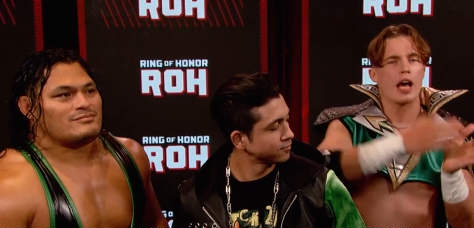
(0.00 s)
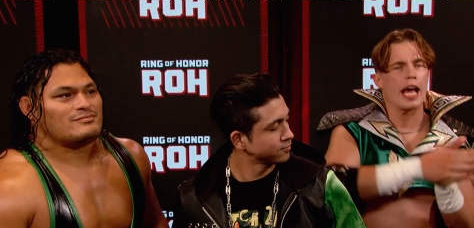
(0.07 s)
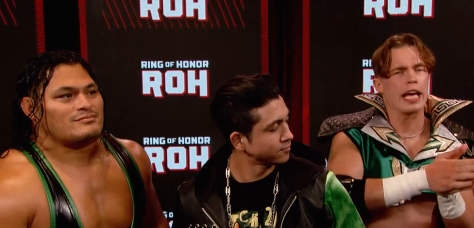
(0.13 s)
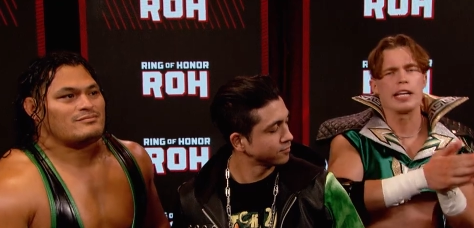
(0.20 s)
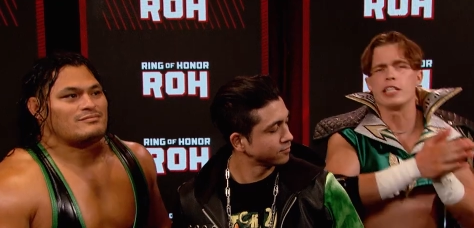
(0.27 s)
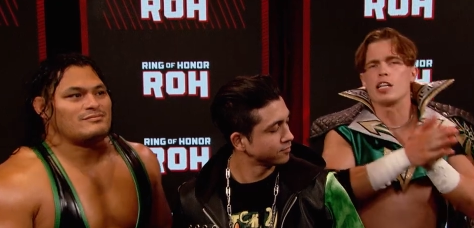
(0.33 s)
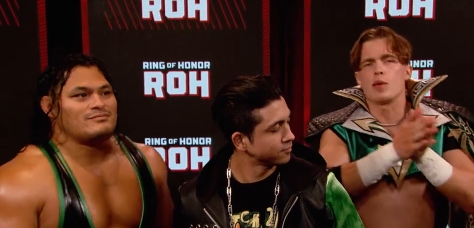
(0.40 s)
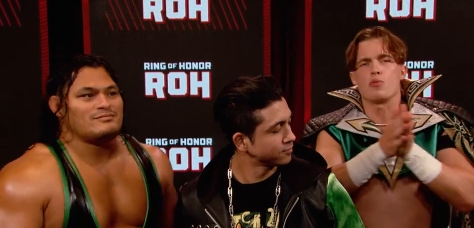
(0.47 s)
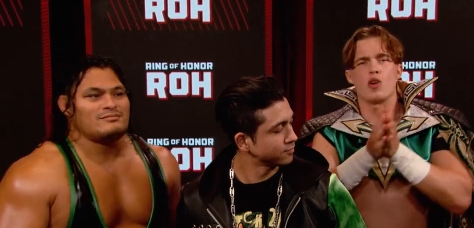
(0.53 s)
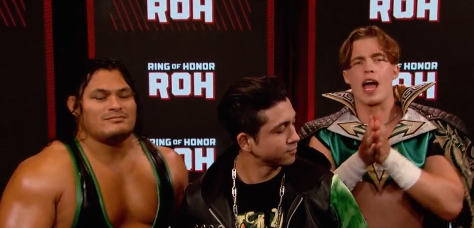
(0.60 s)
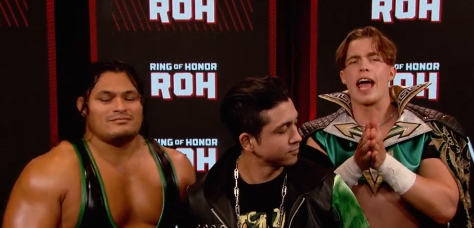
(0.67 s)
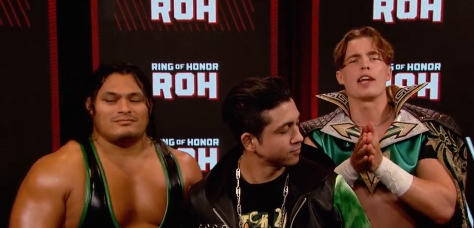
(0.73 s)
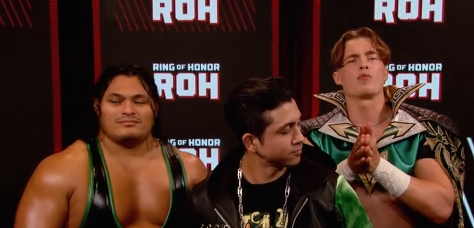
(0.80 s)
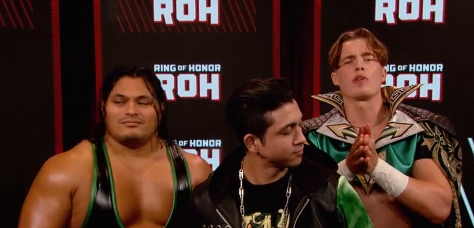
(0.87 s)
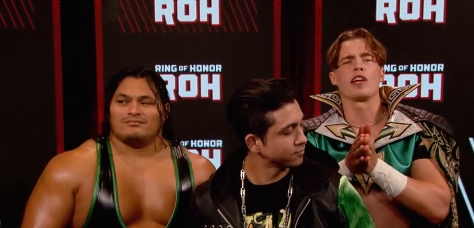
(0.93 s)
Speaker 1: AEW
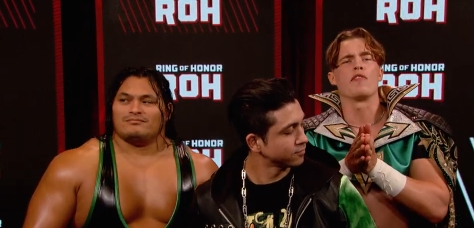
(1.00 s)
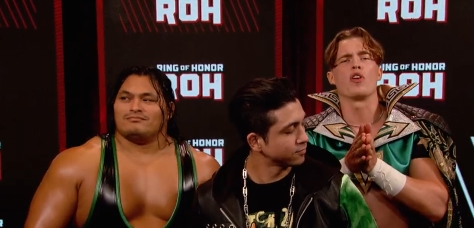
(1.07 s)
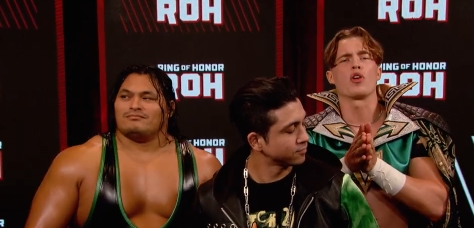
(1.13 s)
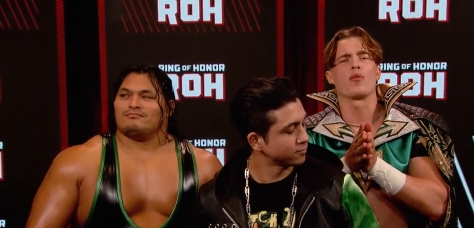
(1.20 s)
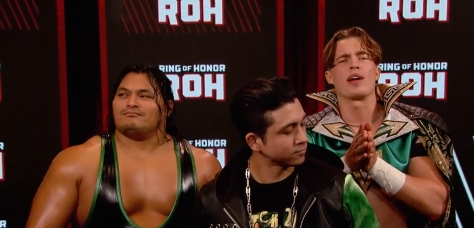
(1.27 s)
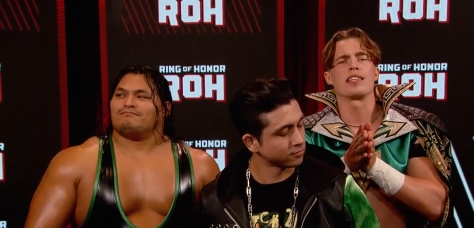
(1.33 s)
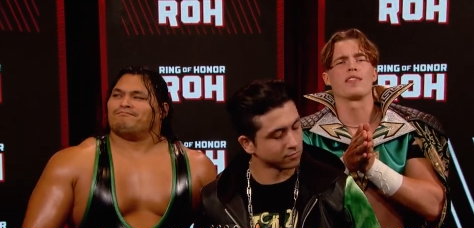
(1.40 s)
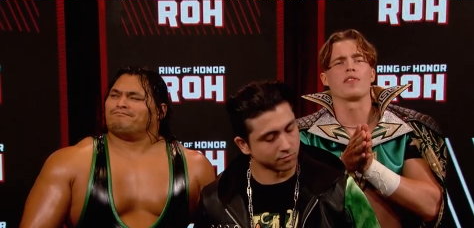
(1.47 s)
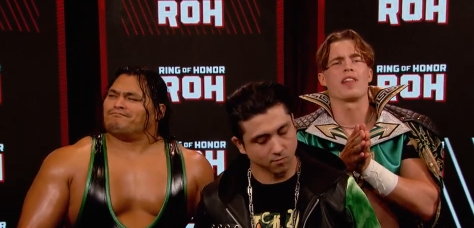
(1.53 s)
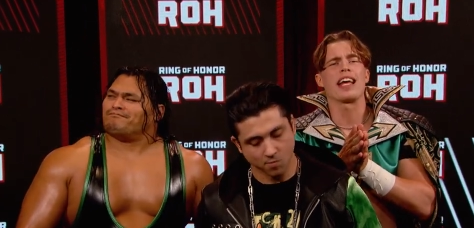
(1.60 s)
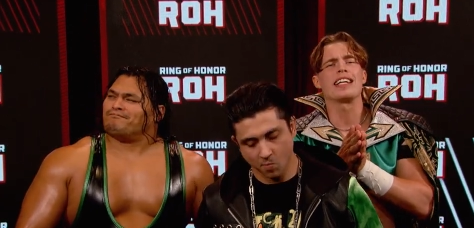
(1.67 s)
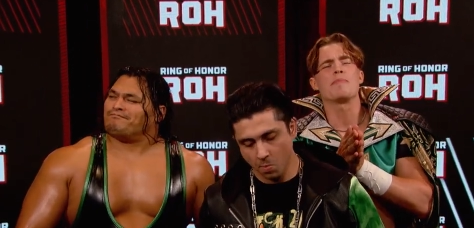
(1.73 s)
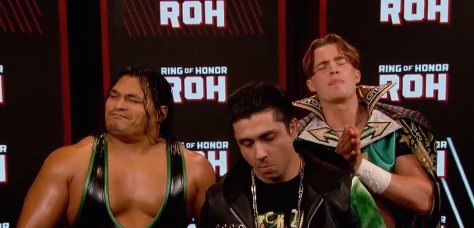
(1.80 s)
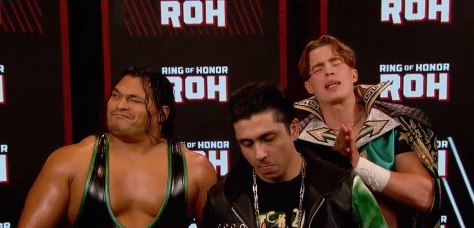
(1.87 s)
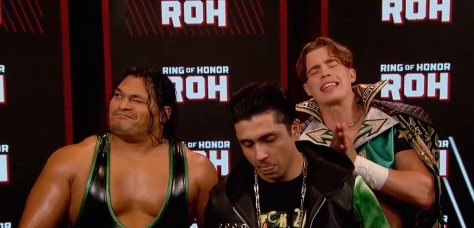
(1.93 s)
and Ring of Honor as of
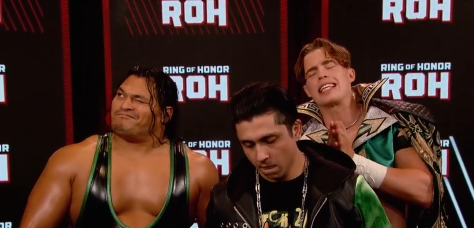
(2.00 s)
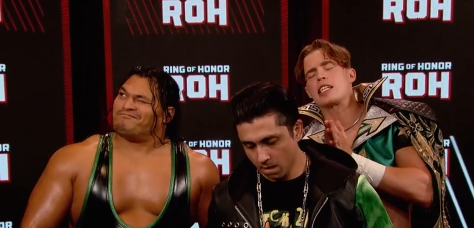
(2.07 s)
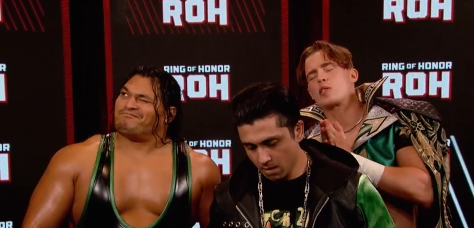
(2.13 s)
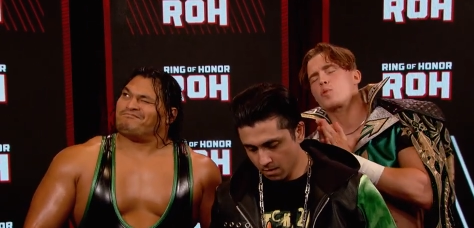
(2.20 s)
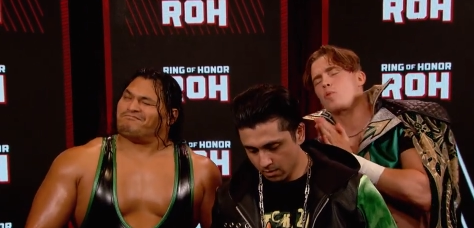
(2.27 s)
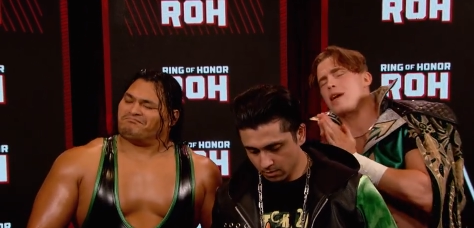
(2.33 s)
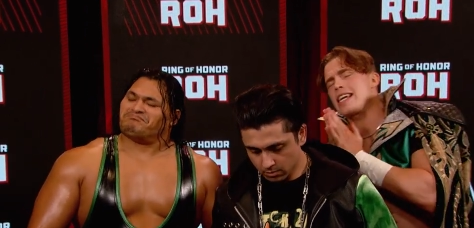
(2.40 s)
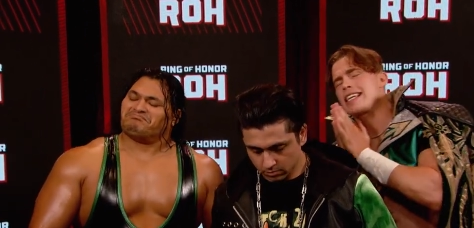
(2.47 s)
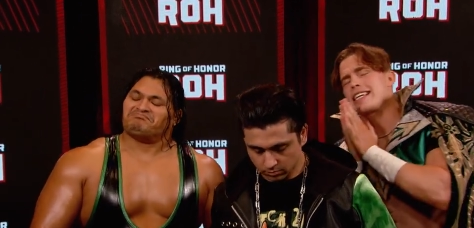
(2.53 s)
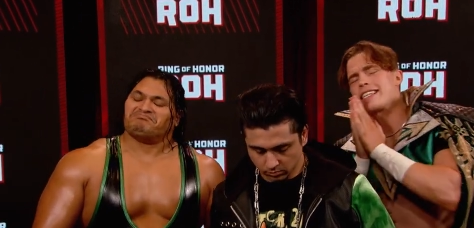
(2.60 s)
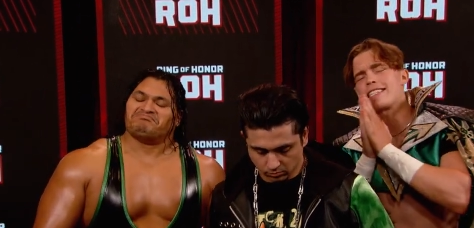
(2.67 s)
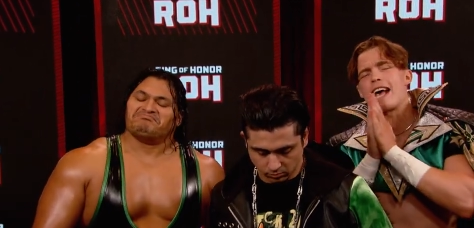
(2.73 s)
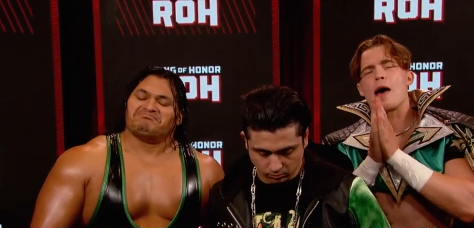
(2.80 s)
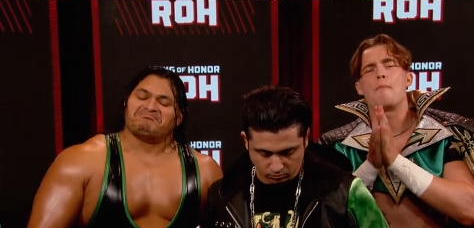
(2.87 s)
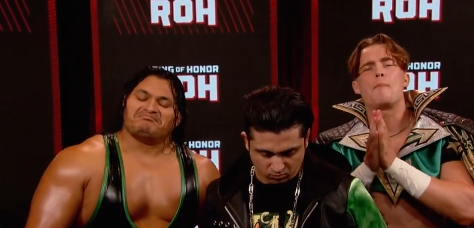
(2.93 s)
late, but this week
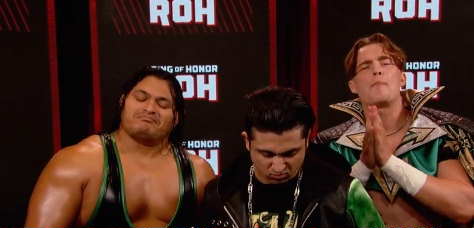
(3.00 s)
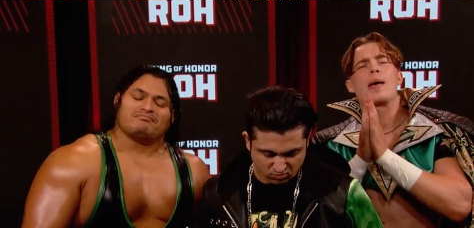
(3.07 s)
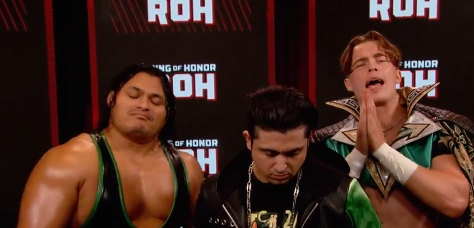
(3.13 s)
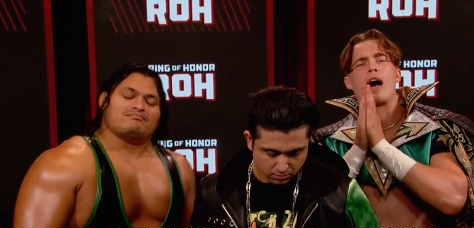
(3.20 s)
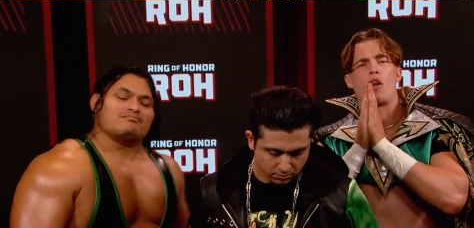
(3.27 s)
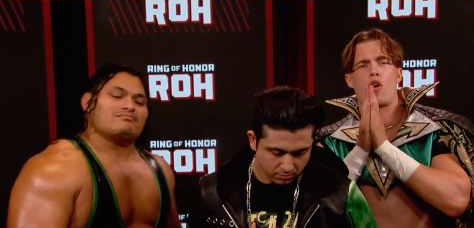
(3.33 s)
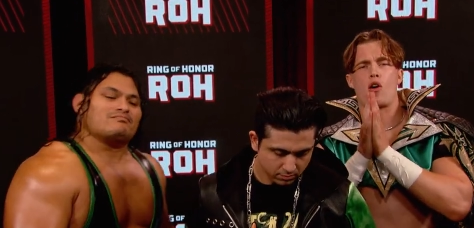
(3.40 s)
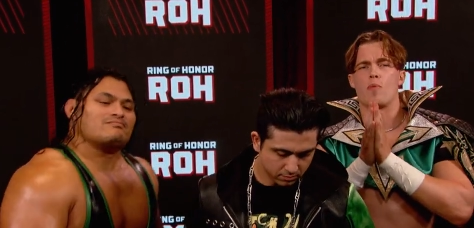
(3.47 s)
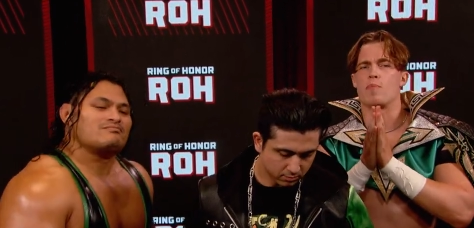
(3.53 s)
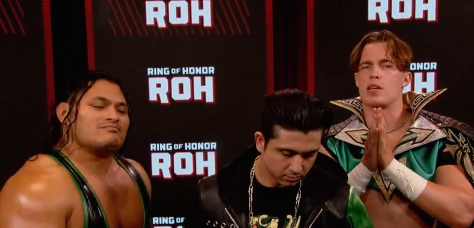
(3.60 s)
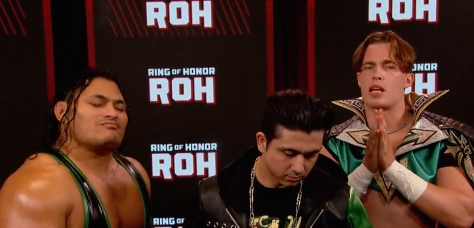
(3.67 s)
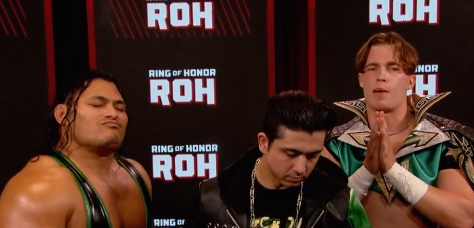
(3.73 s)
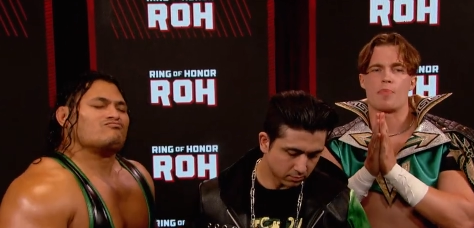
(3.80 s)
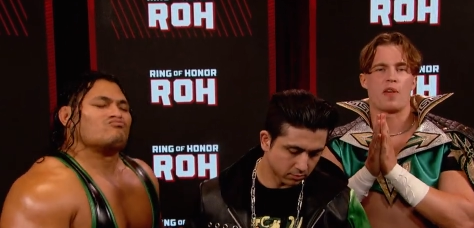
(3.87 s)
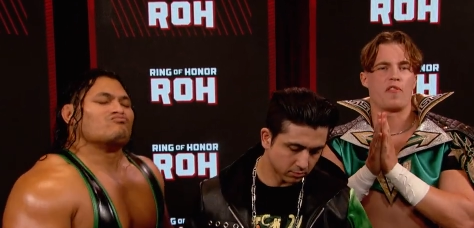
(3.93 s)
is about
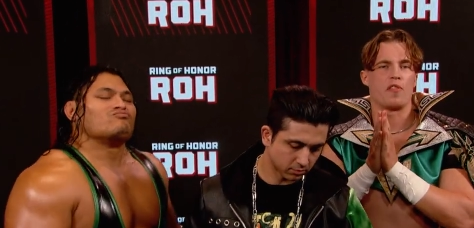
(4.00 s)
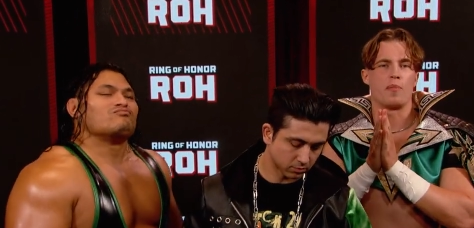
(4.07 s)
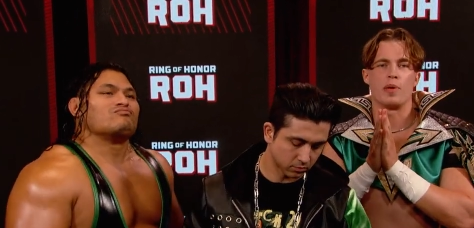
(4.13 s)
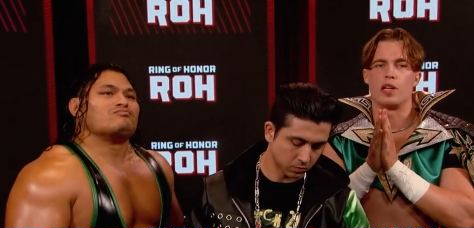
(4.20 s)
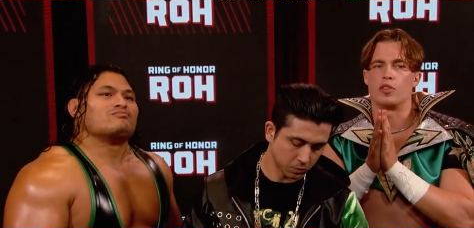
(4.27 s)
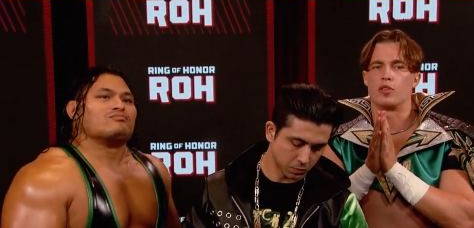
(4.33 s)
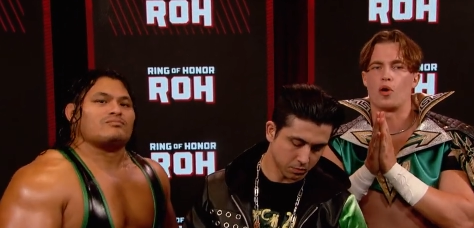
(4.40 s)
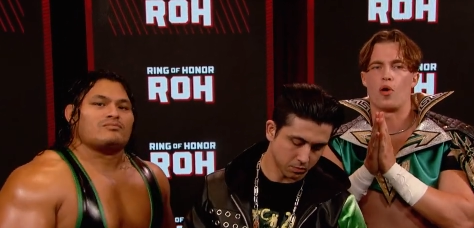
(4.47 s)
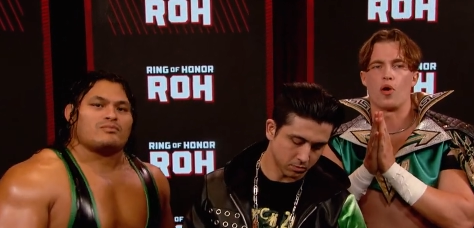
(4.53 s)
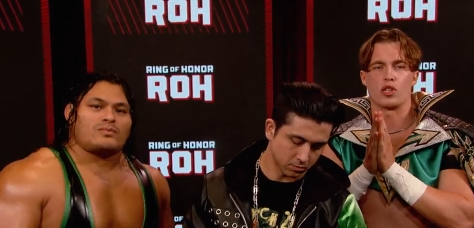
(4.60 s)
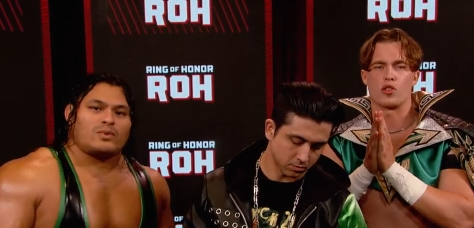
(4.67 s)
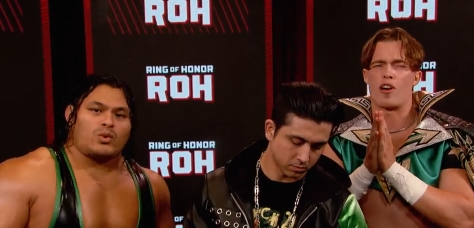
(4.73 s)
opening up the forbidden door,